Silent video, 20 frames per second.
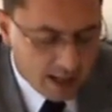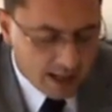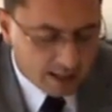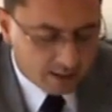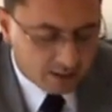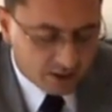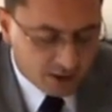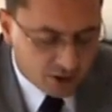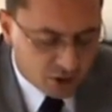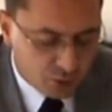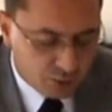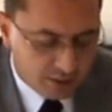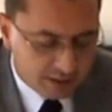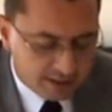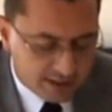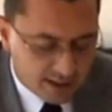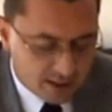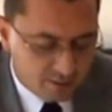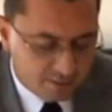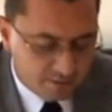And the issue
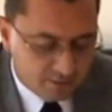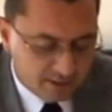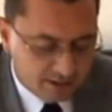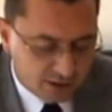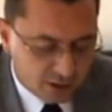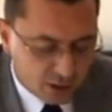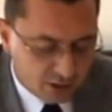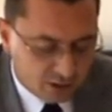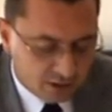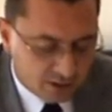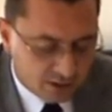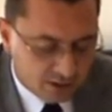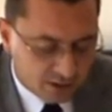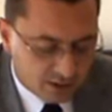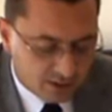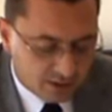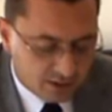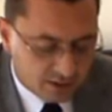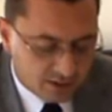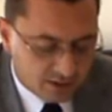itself is not uh,
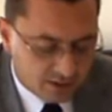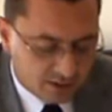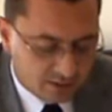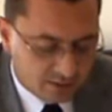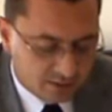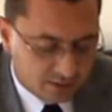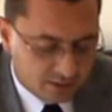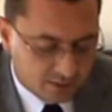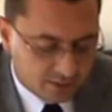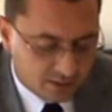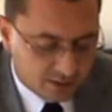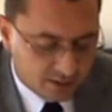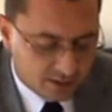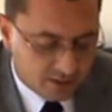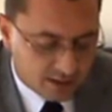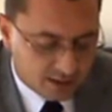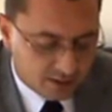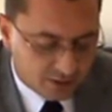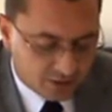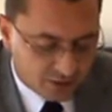uh,
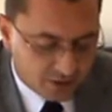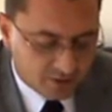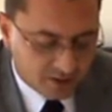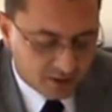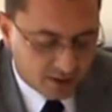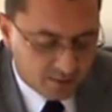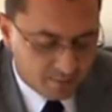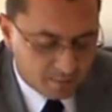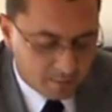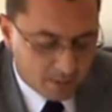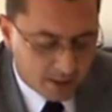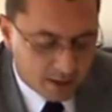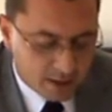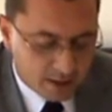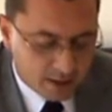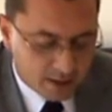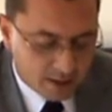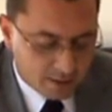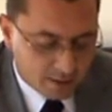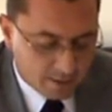that trivial,
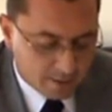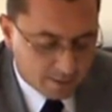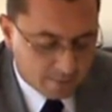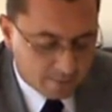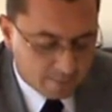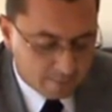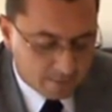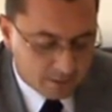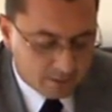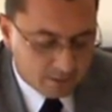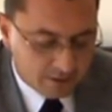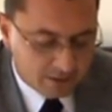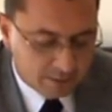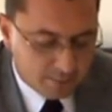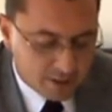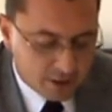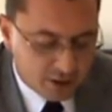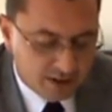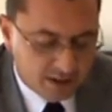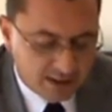
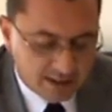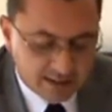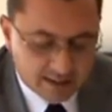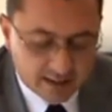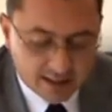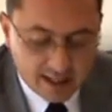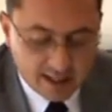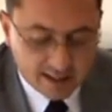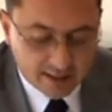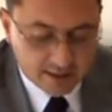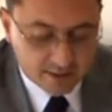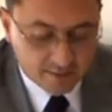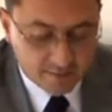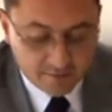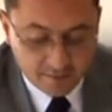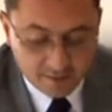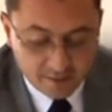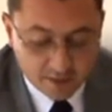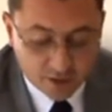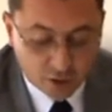especially in the light
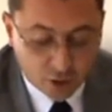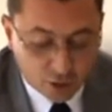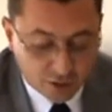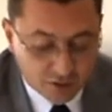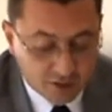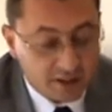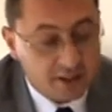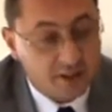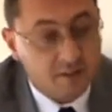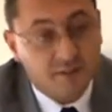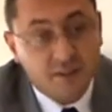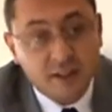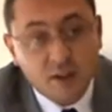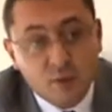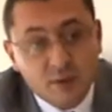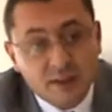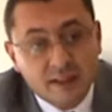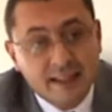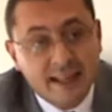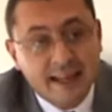of not
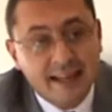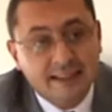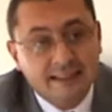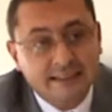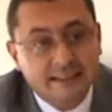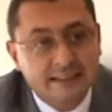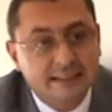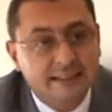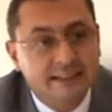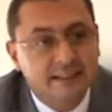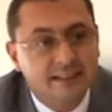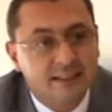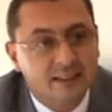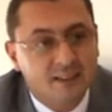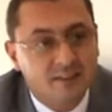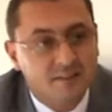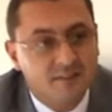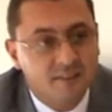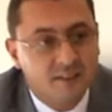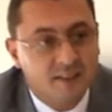infrequent cases
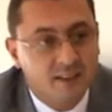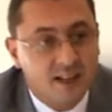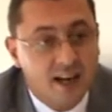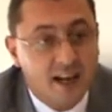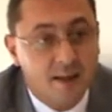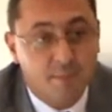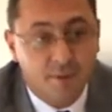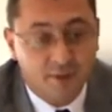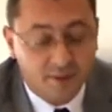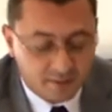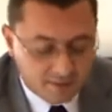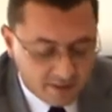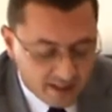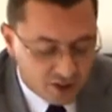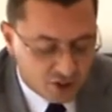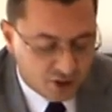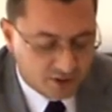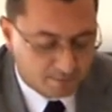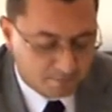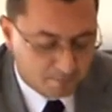of
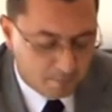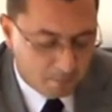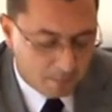hyperinflation.